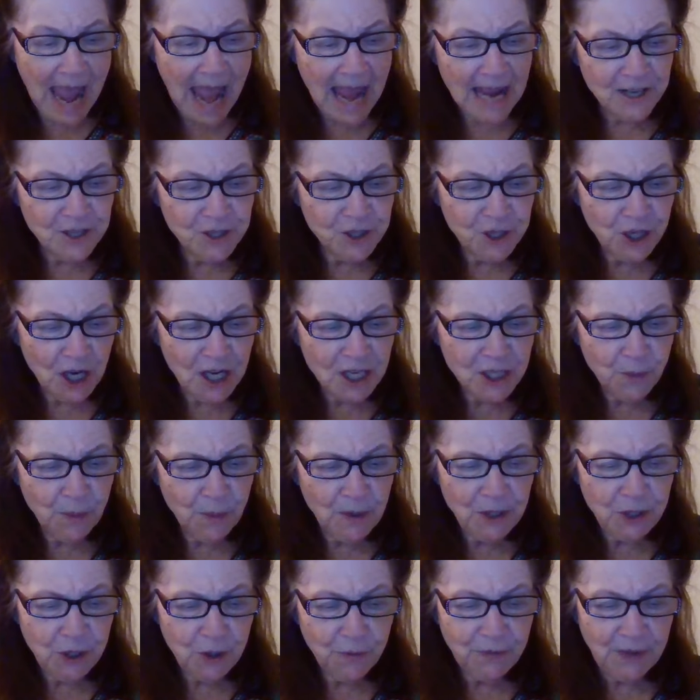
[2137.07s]
And just
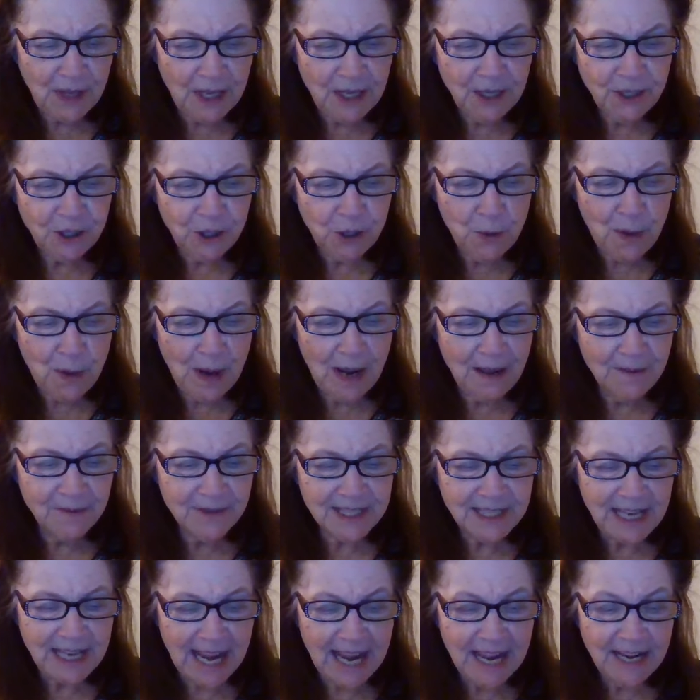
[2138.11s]
when you think you have
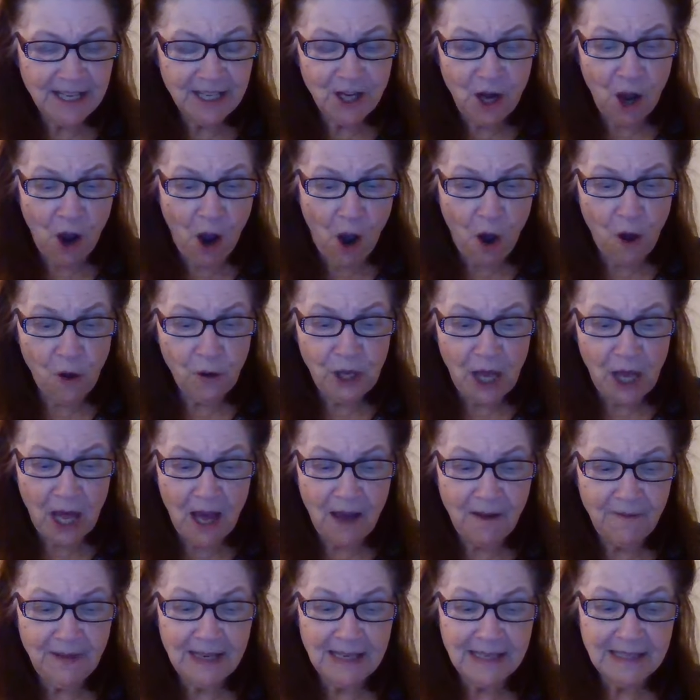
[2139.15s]
said it all,
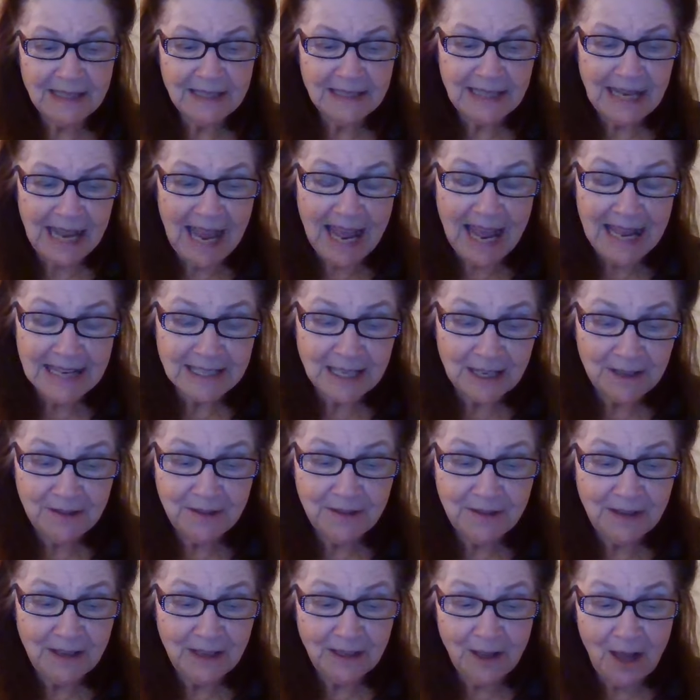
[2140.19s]
love is has a
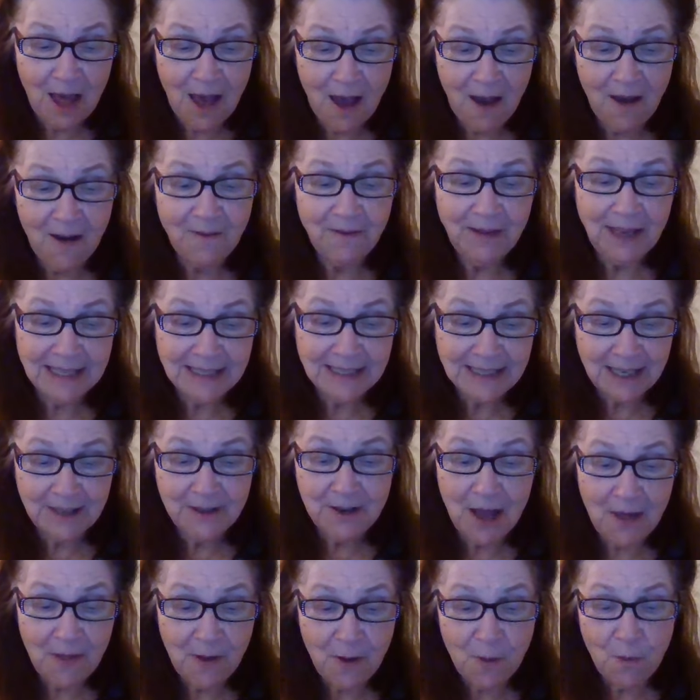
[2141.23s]
love is
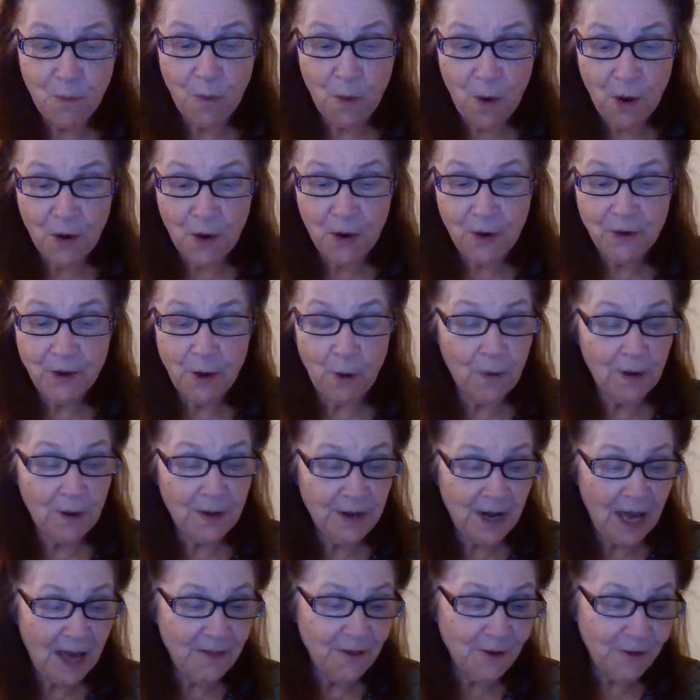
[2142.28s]
another word or
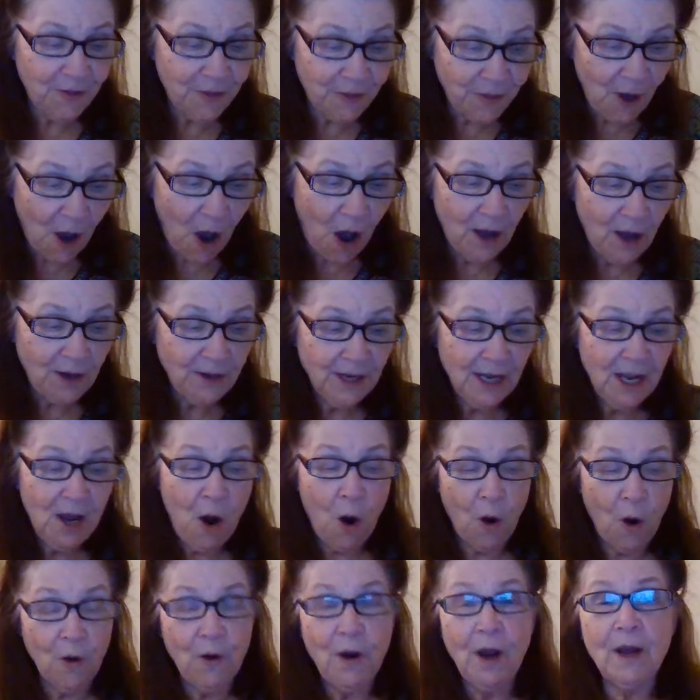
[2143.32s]
another thought
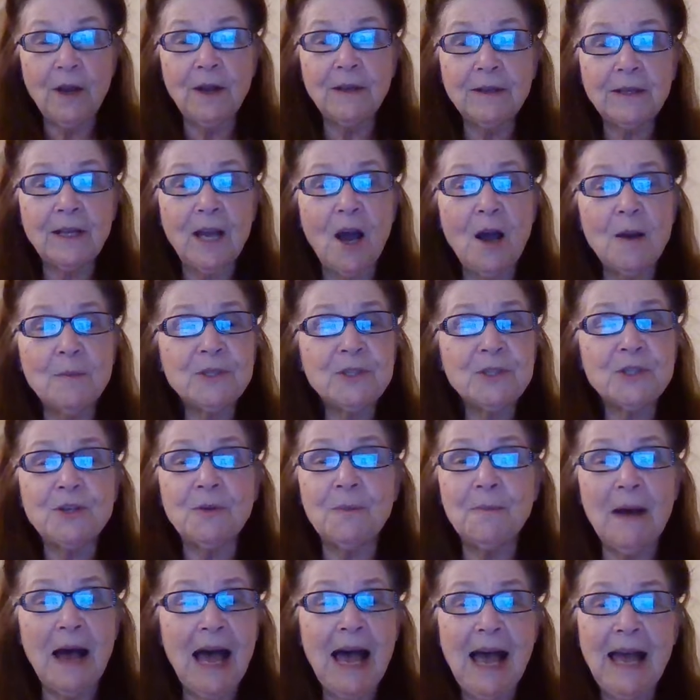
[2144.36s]
or a, comes to
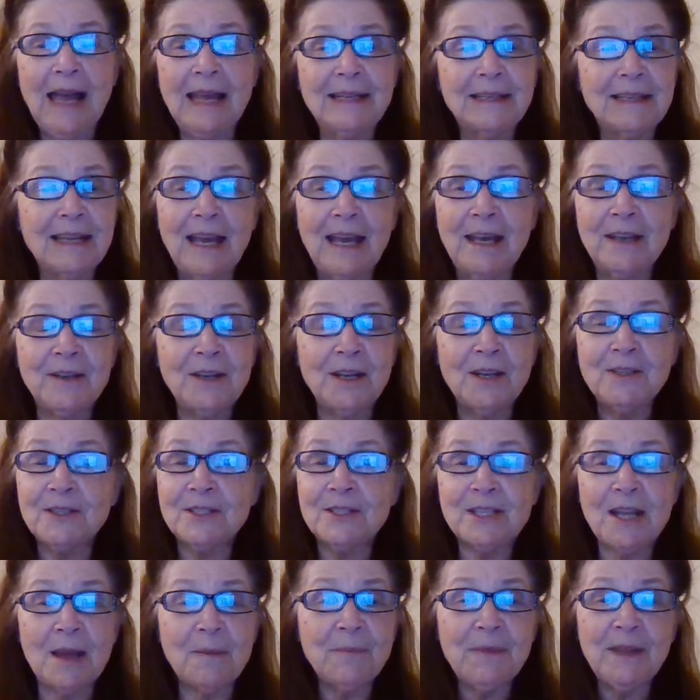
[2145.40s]
mind and
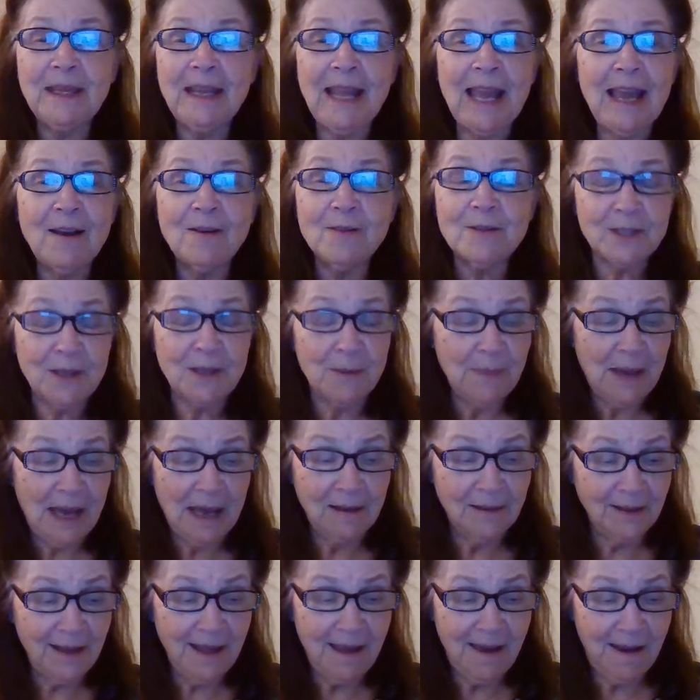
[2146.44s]
something else
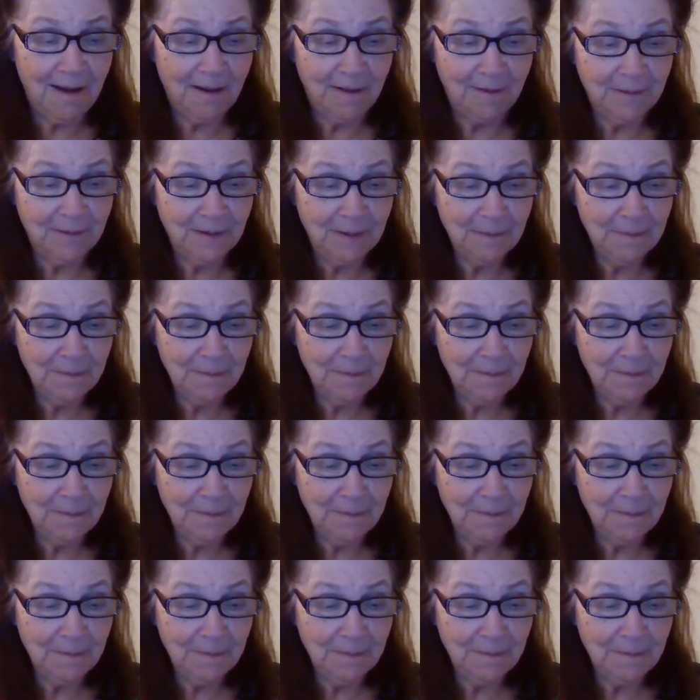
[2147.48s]
about love.